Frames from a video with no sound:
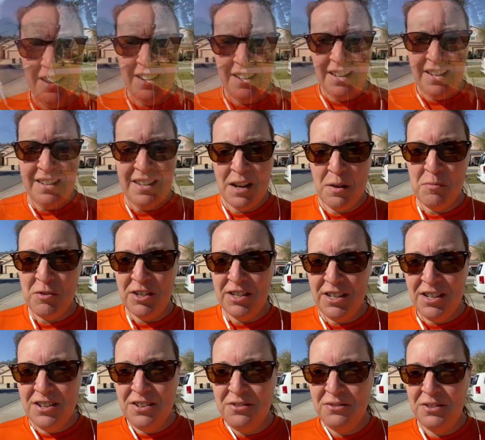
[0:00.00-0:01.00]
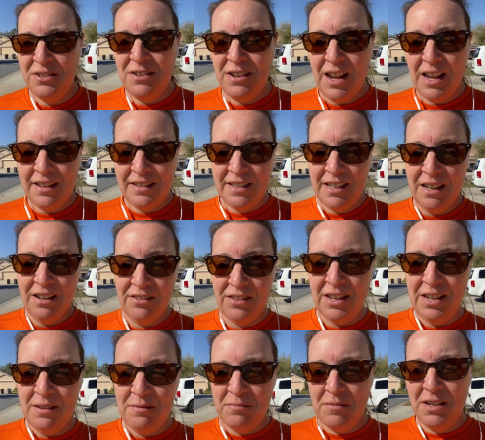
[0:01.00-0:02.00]
And number two, do not tell
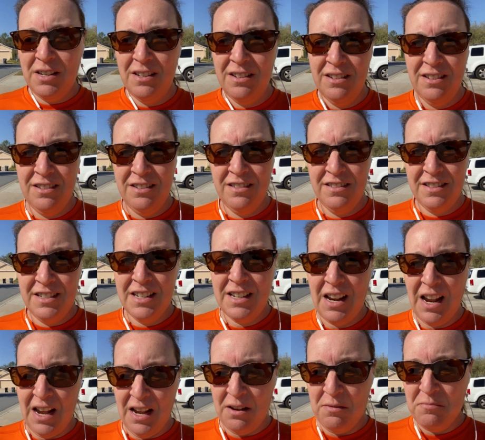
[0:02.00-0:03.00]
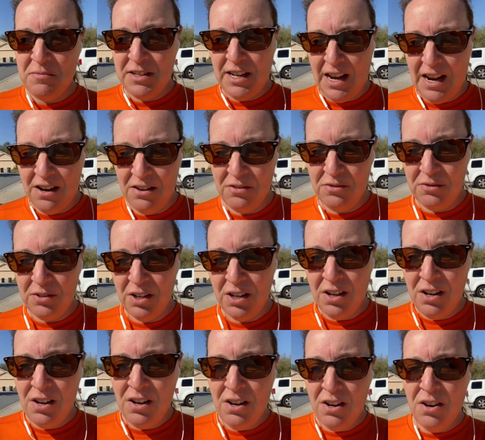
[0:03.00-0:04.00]
them to calm down
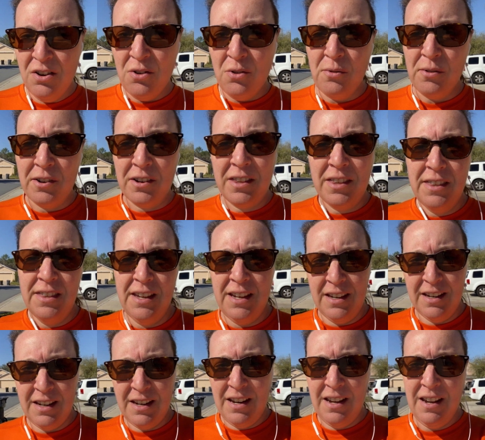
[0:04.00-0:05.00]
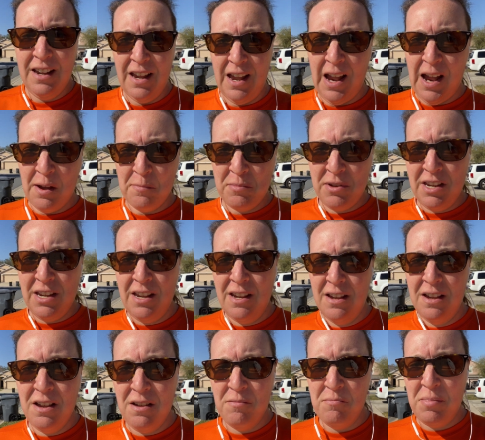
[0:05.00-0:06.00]
or think happy,
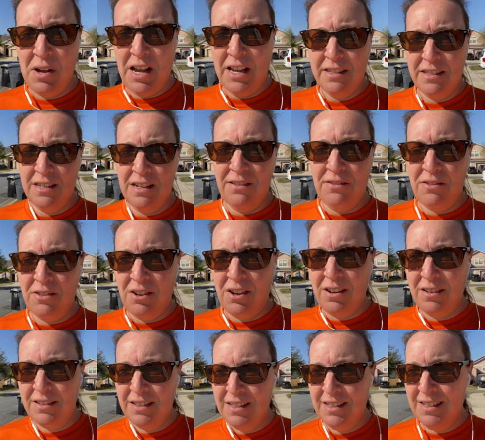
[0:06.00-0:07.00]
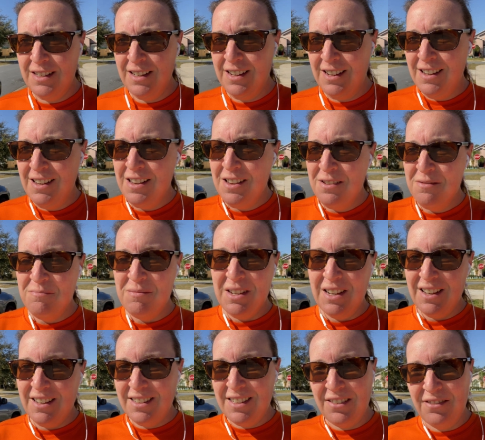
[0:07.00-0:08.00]
positive thoughts,
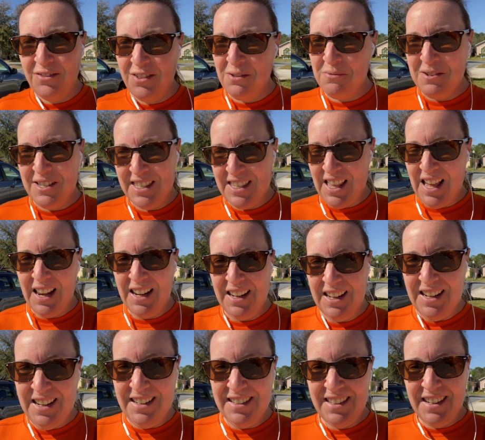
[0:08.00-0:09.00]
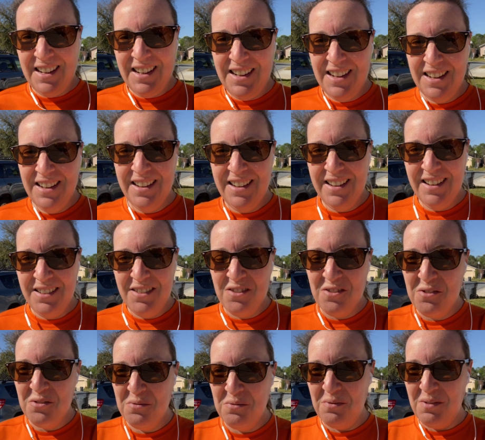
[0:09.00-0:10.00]
because if it was that easy,
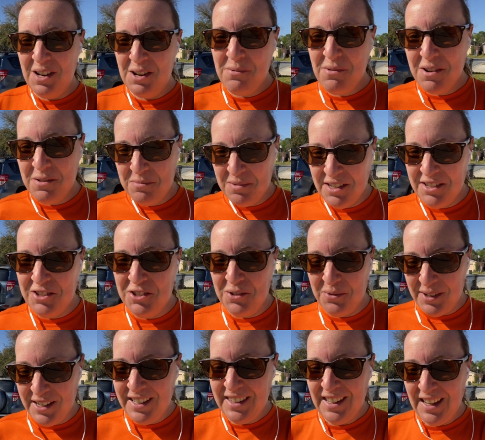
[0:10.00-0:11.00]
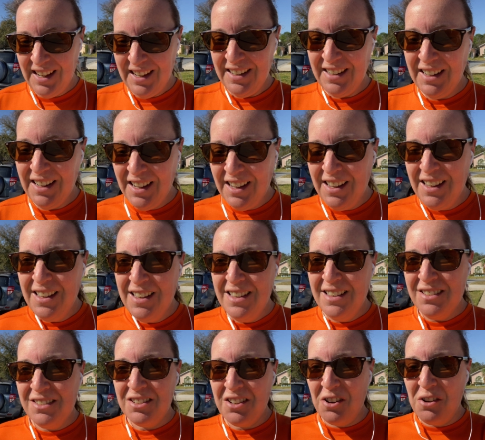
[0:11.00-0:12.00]
we would be doing that.
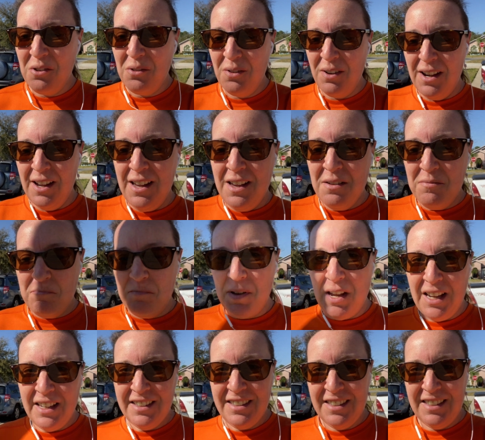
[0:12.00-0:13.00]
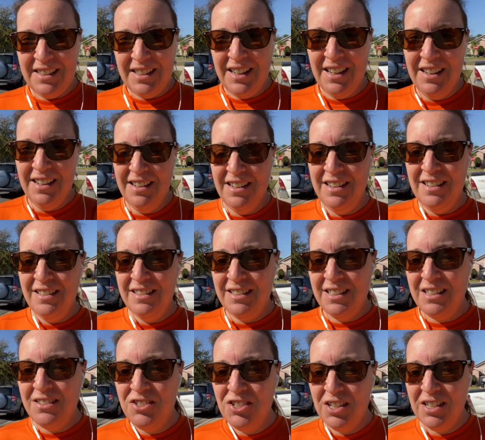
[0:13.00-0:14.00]
So best
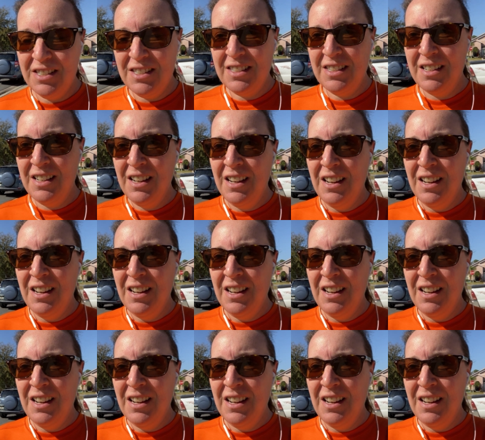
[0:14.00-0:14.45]
to just